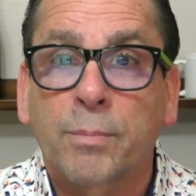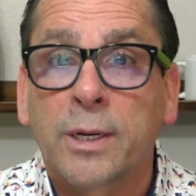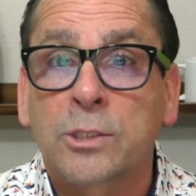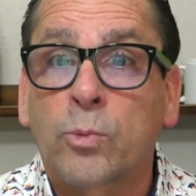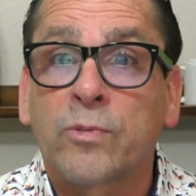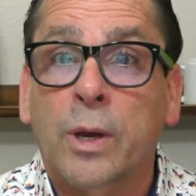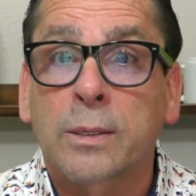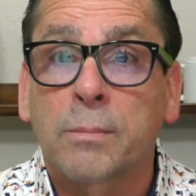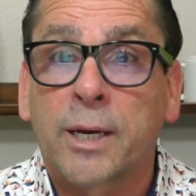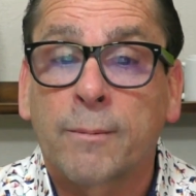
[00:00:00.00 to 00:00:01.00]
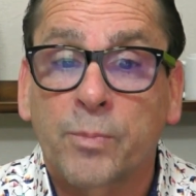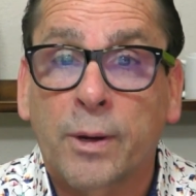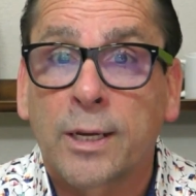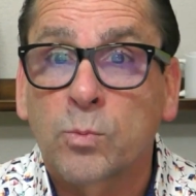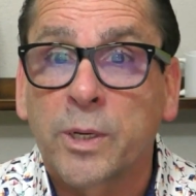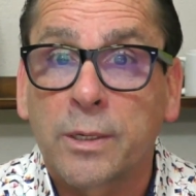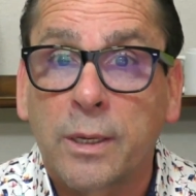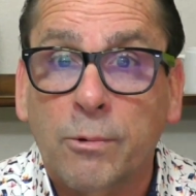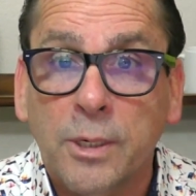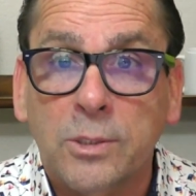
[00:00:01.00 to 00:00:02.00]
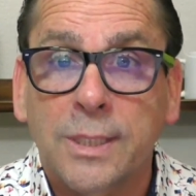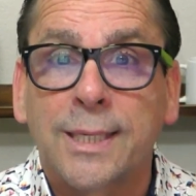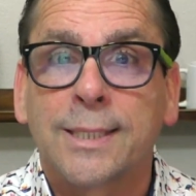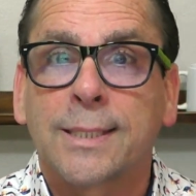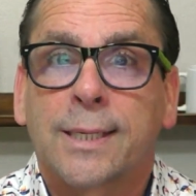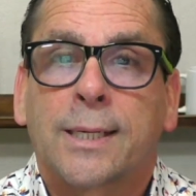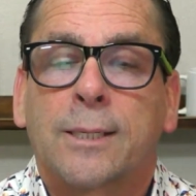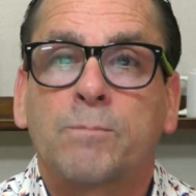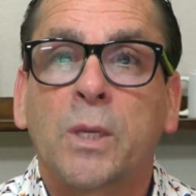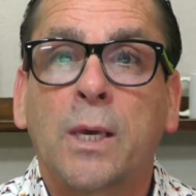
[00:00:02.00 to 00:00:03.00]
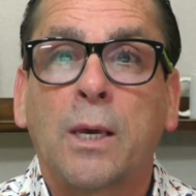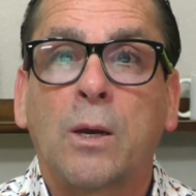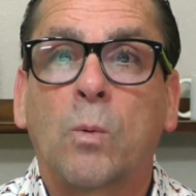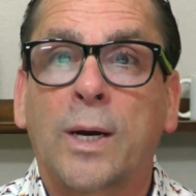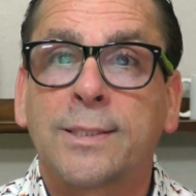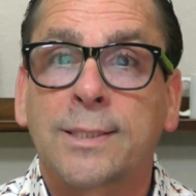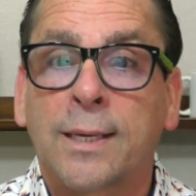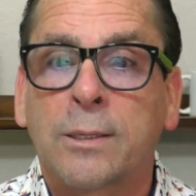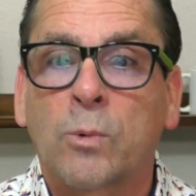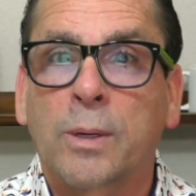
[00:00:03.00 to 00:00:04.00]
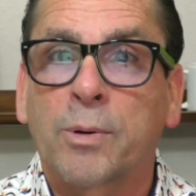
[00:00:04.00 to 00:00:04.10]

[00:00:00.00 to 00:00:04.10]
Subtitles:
But as we've talked about, there has been a decrease in wine sale, wine